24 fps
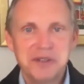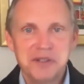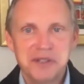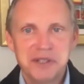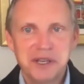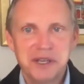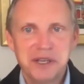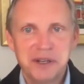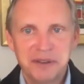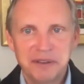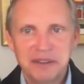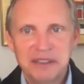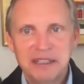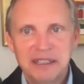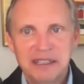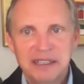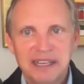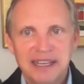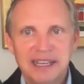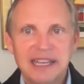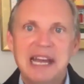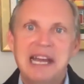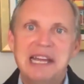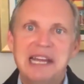So
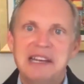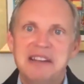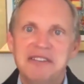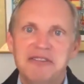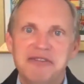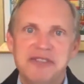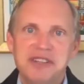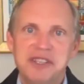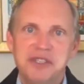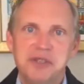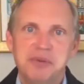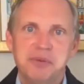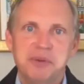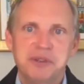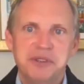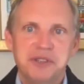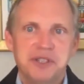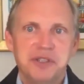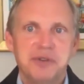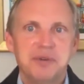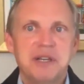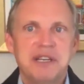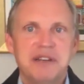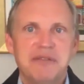it kind of fits with the
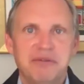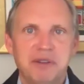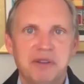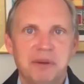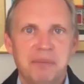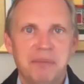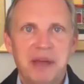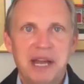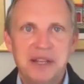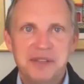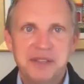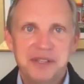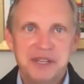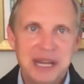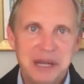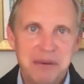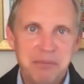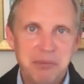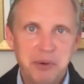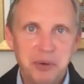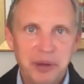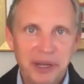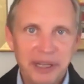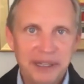street from that
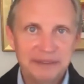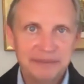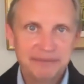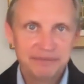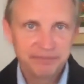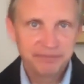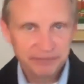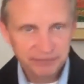standpoint.